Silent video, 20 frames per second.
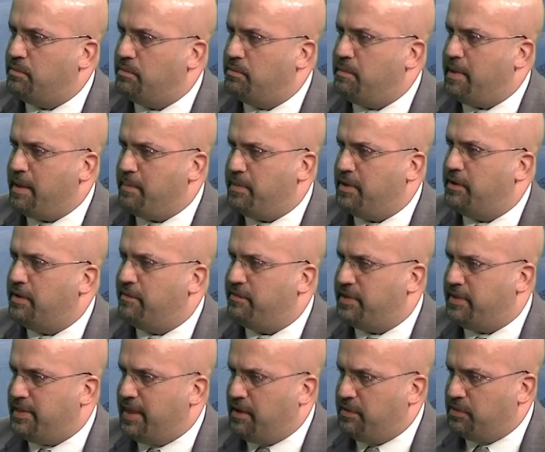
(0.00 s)
may be
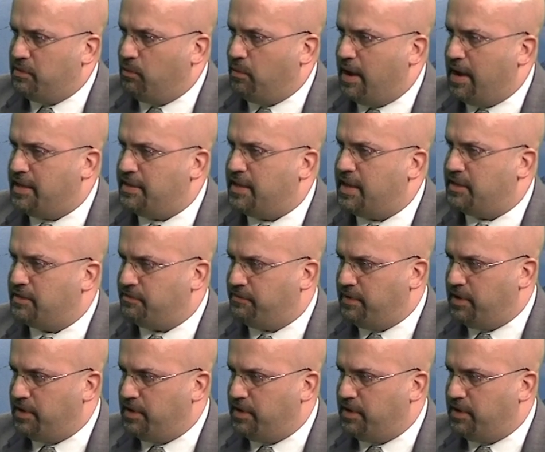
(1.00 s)
living there in the Wyandanch